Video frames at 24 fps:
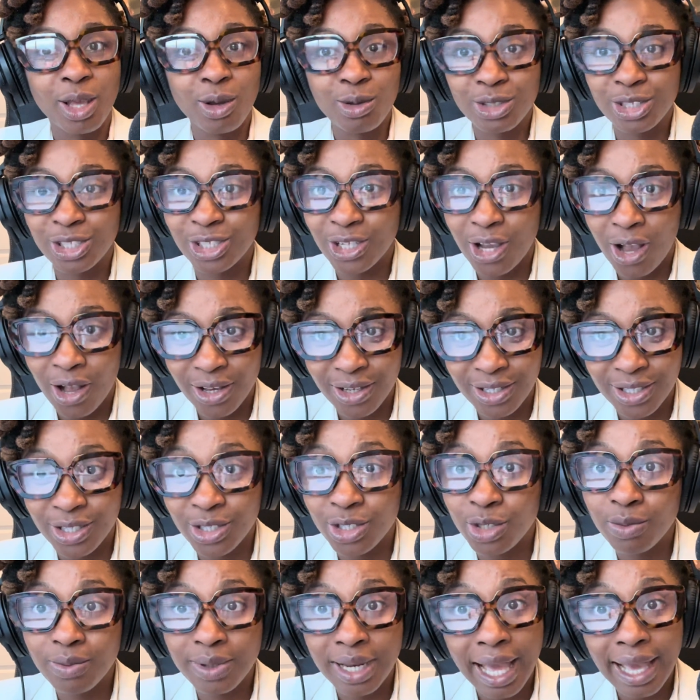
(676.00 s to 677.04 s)
Those sharks
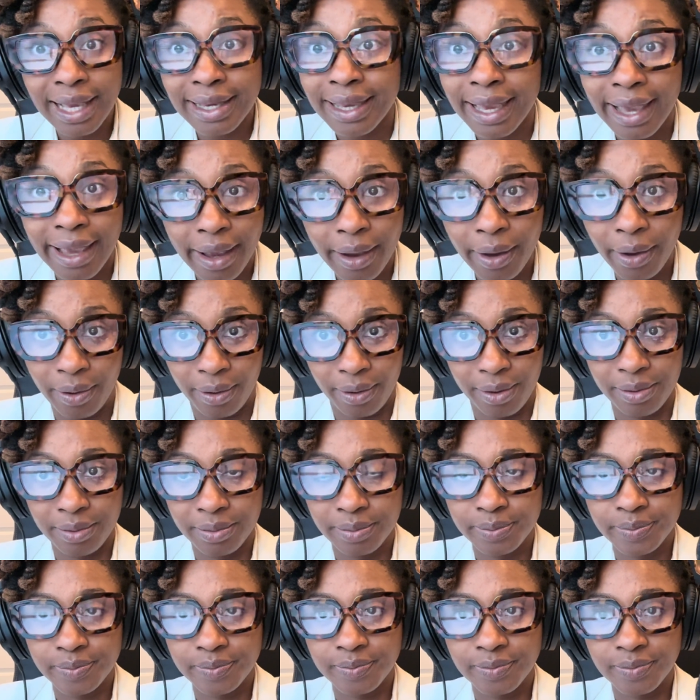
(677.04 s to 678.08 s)
do not care.
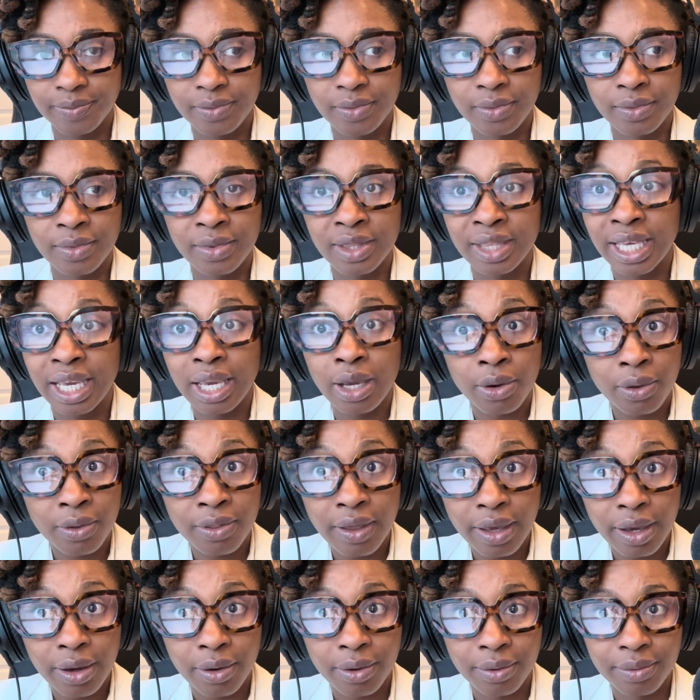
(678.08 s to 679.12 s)
They are
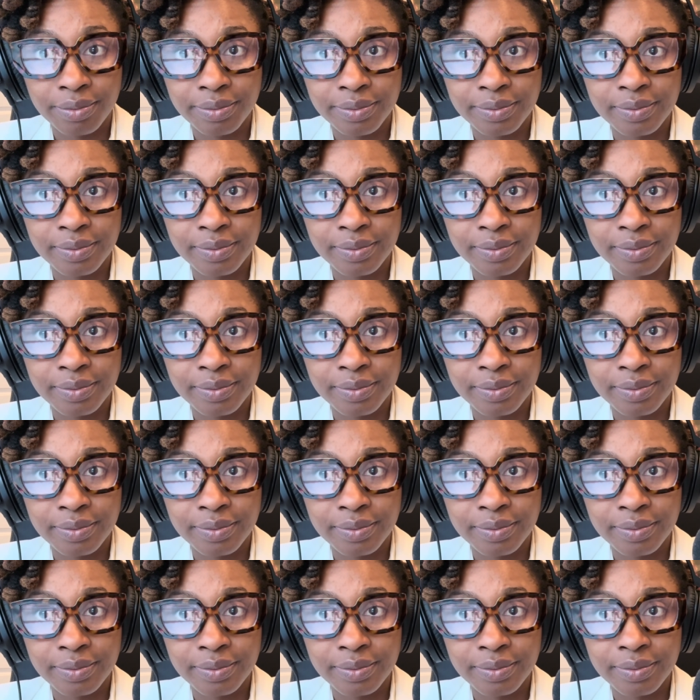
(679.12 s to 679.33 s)
there.